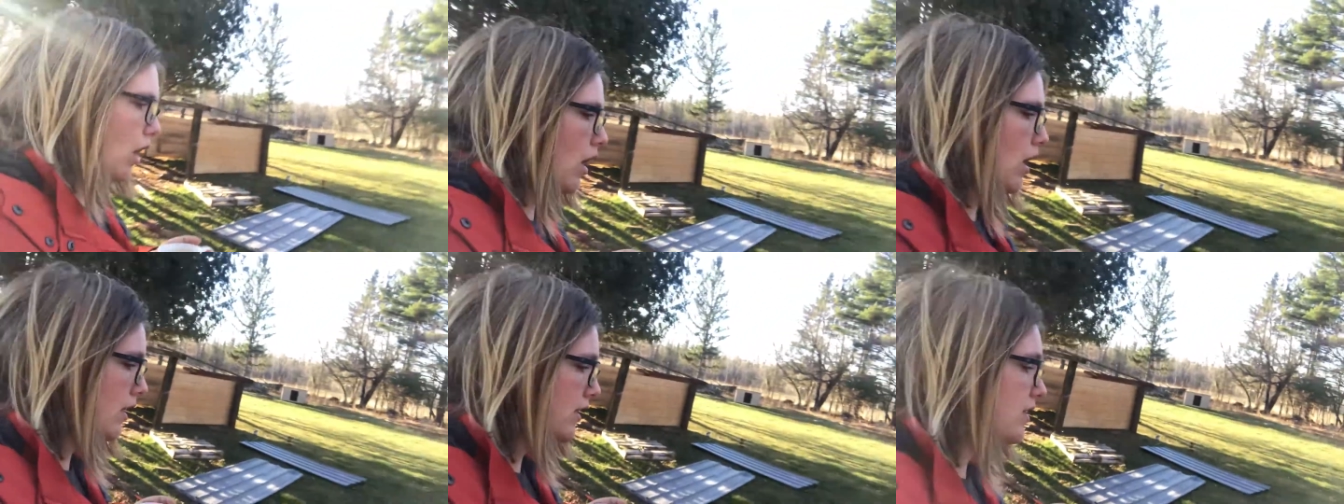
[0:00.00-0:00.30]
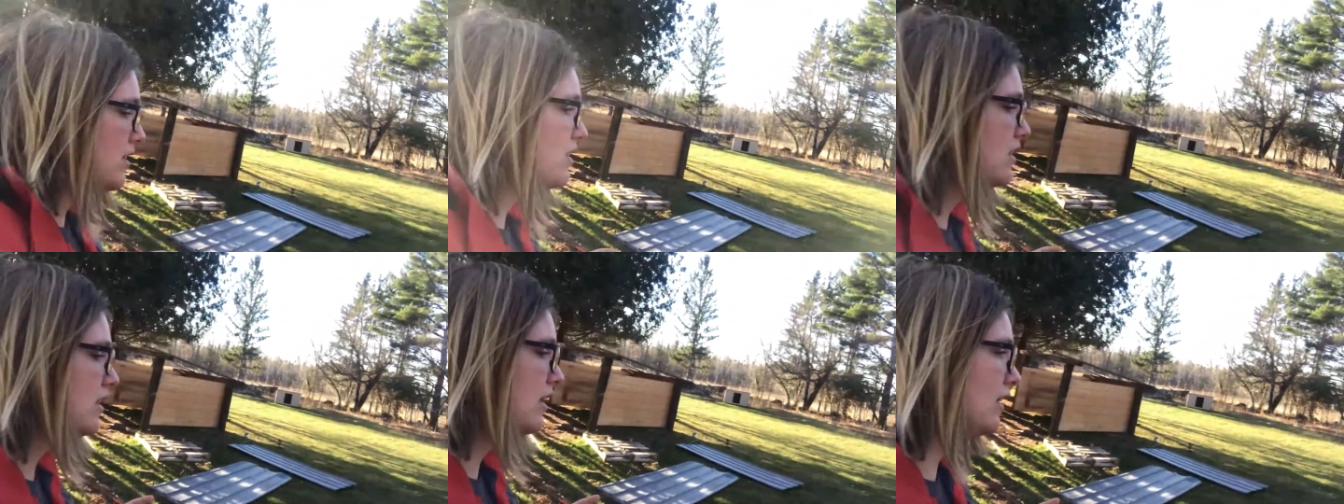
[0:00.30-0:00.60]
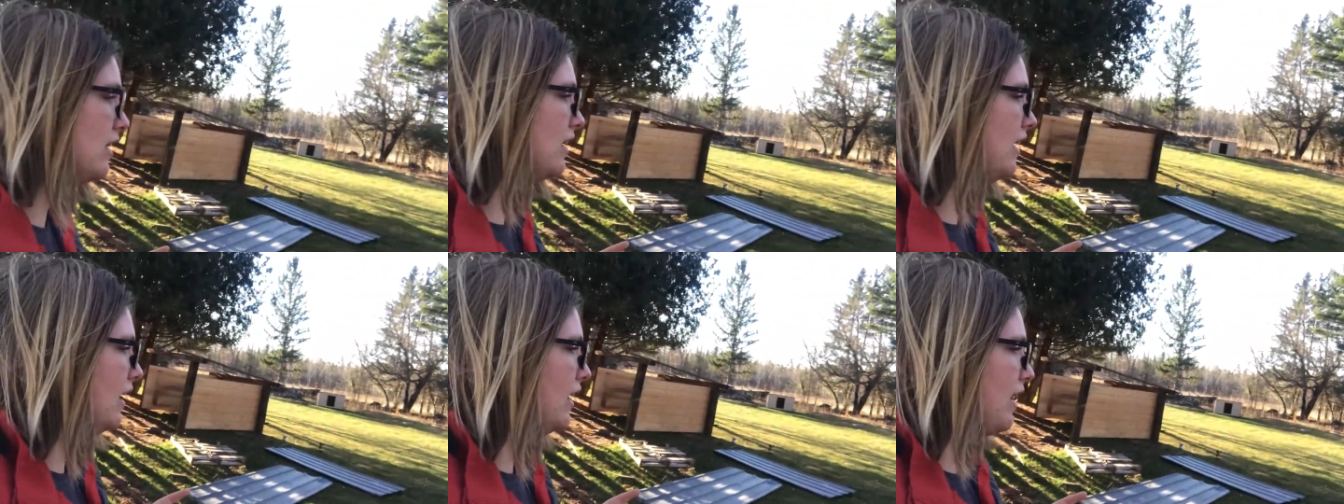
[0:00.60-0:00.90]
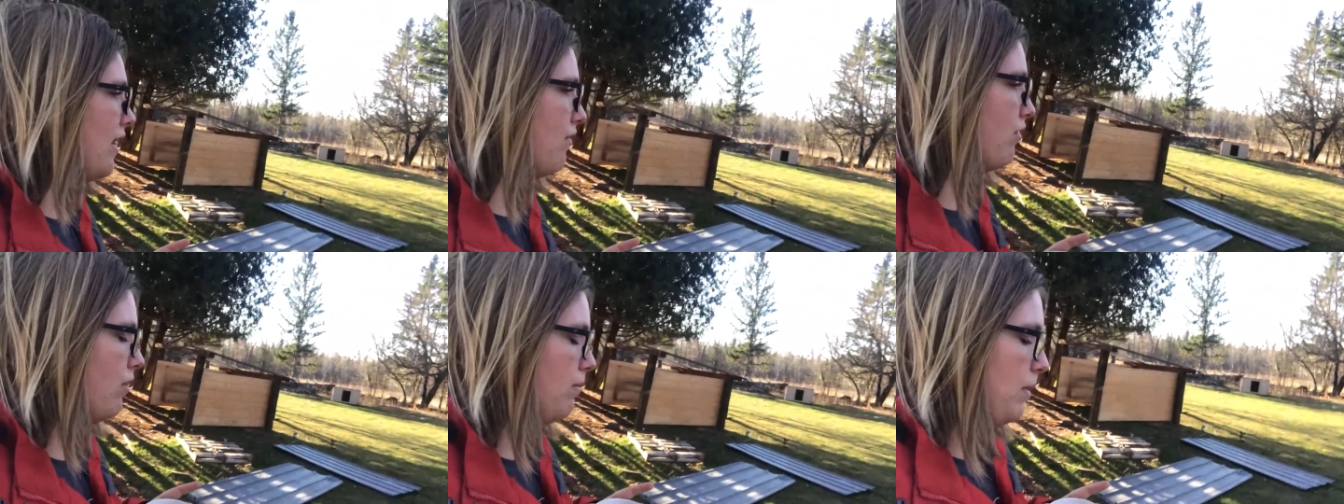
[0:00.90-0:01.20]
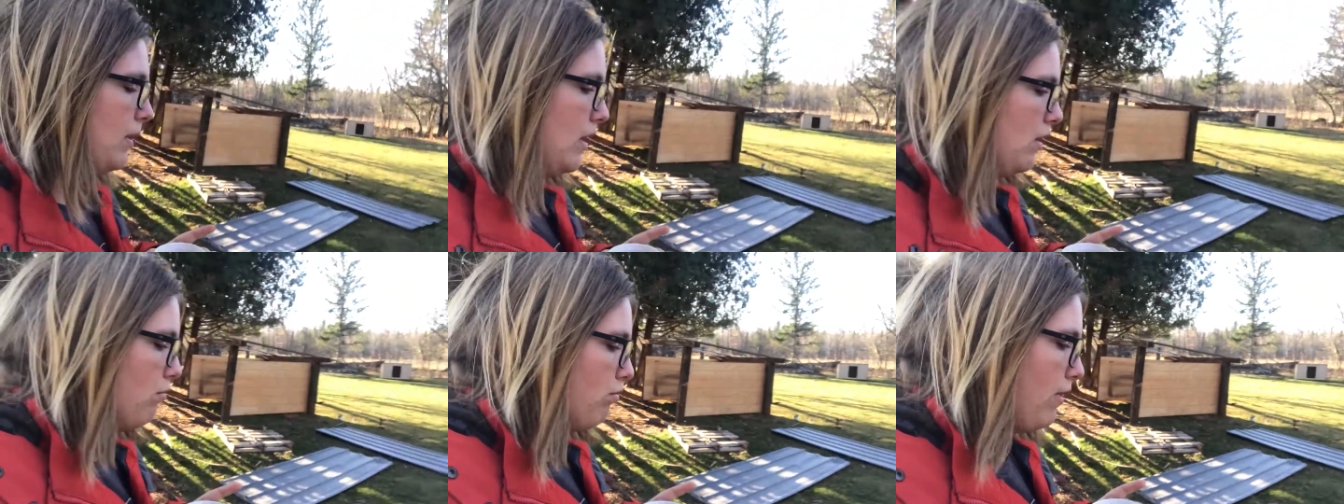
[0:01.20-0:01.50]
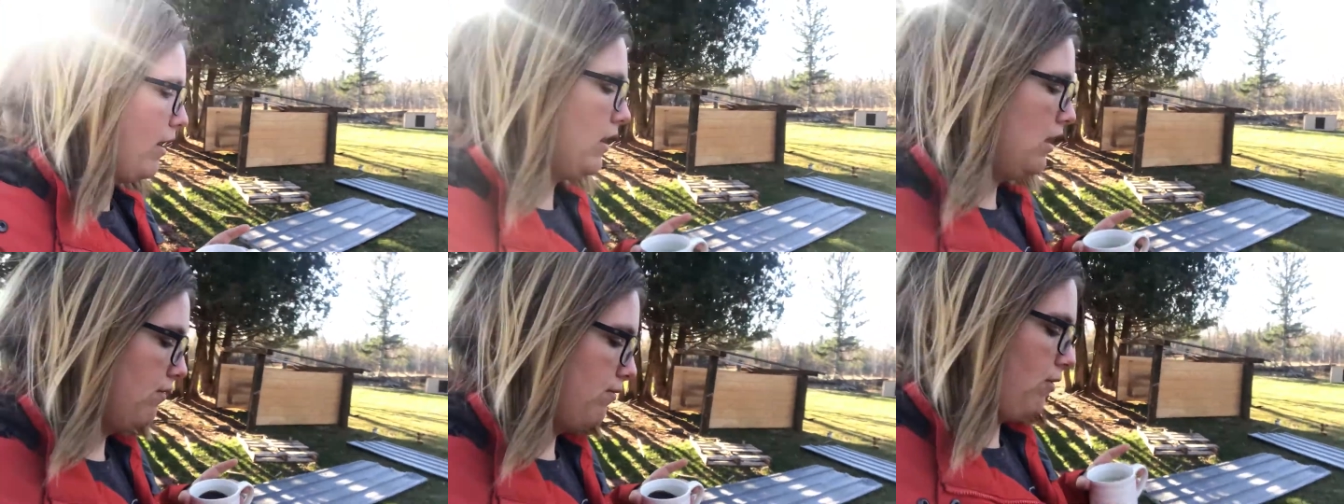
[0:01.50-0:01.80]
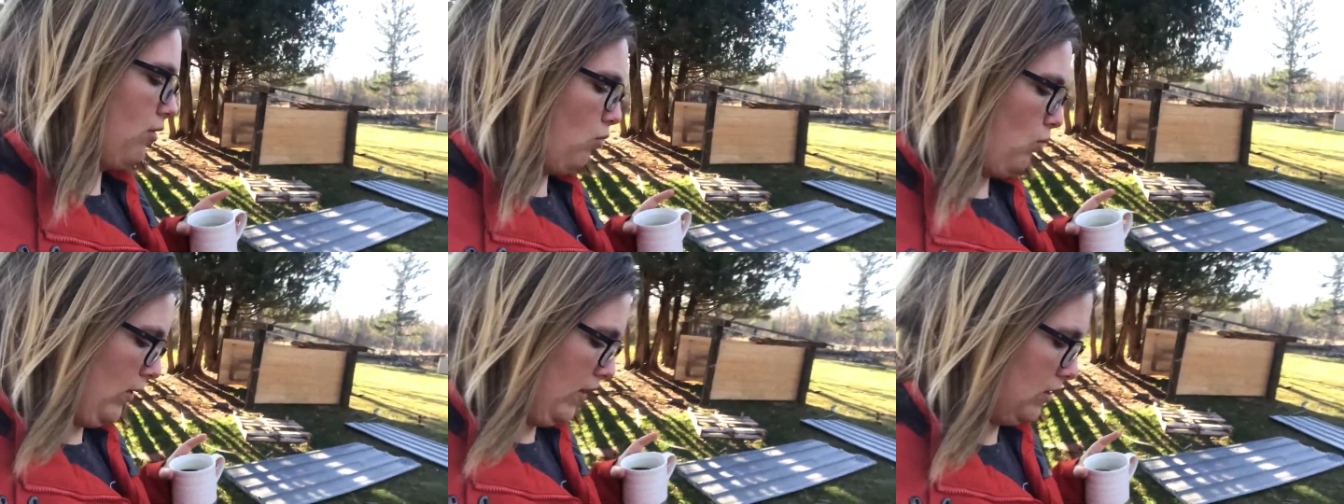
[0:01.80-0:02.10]
us to get everybody ready
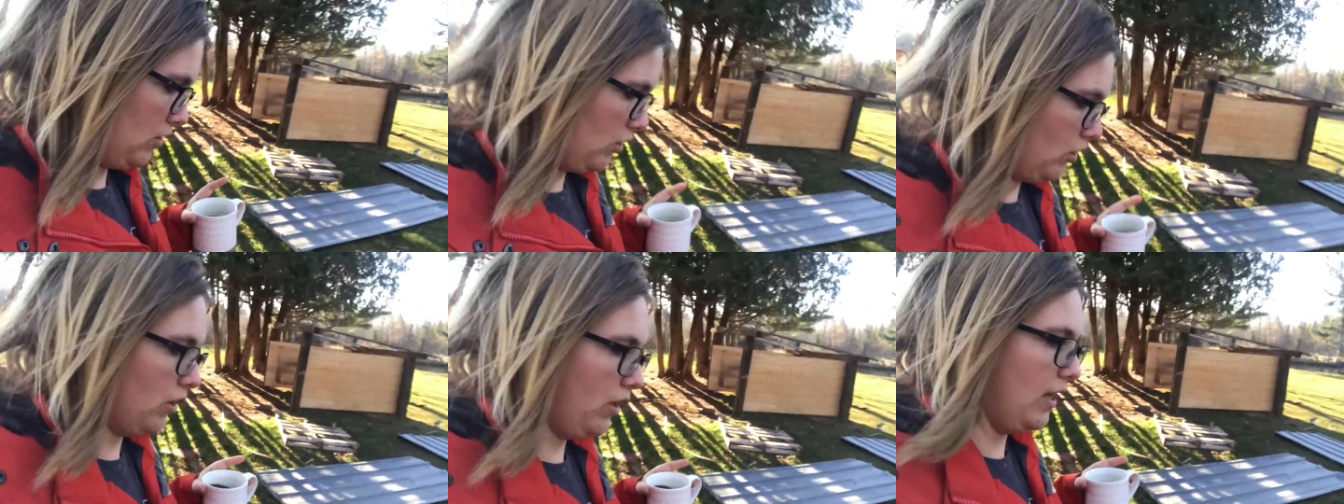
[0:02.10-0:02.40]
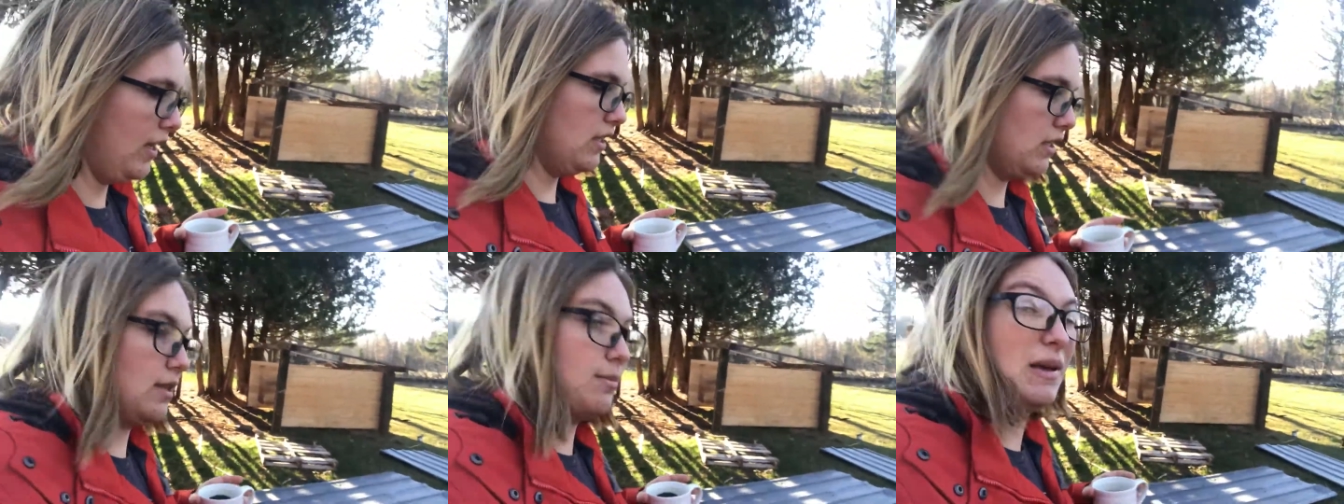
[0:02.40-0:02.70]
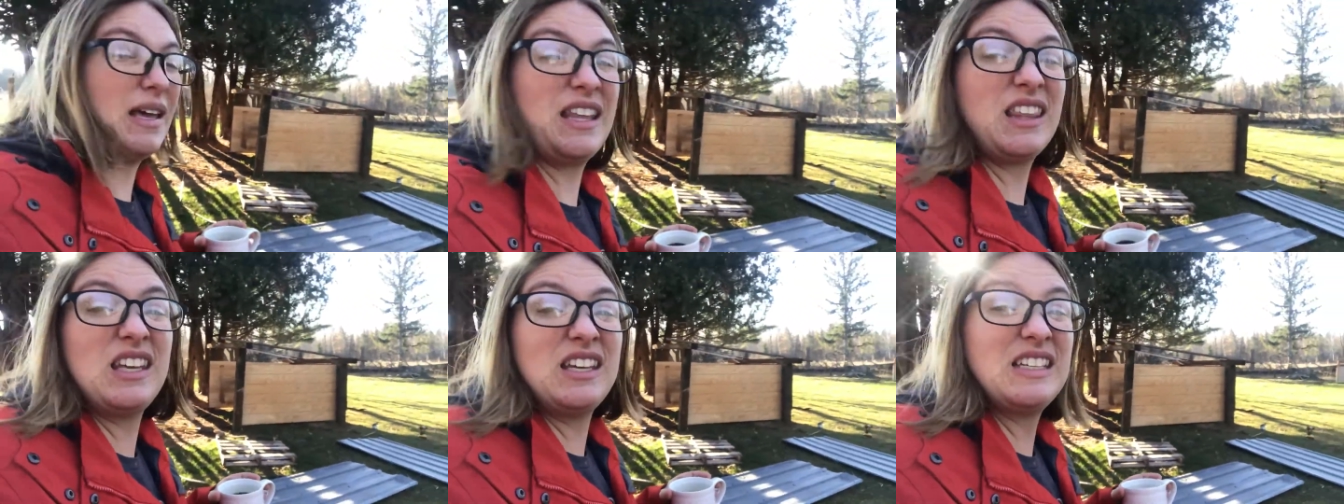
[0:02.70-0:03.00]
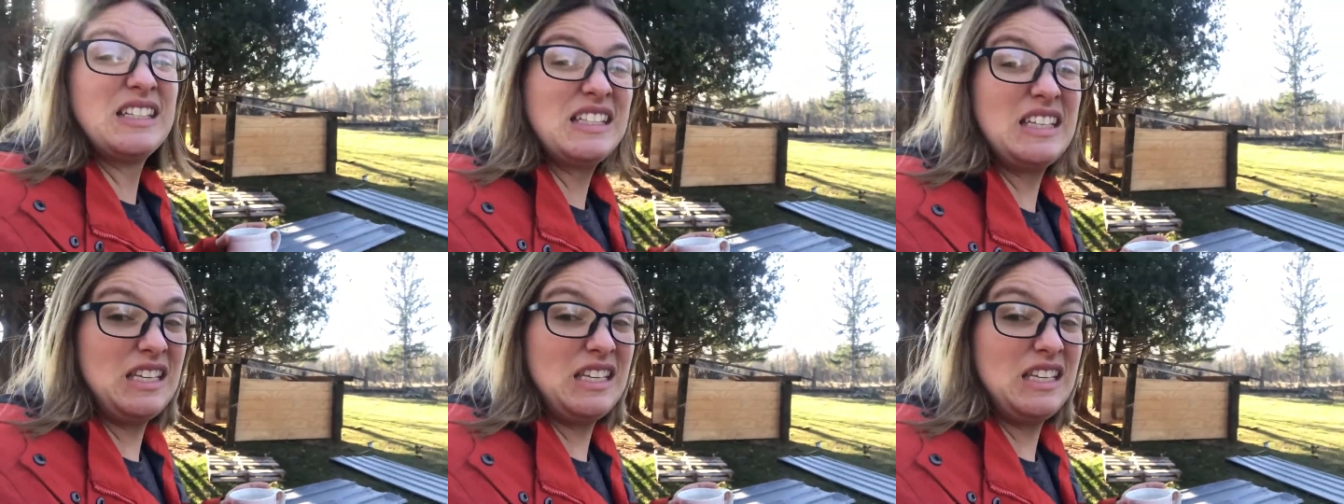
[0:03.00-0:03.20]
for winter and to make things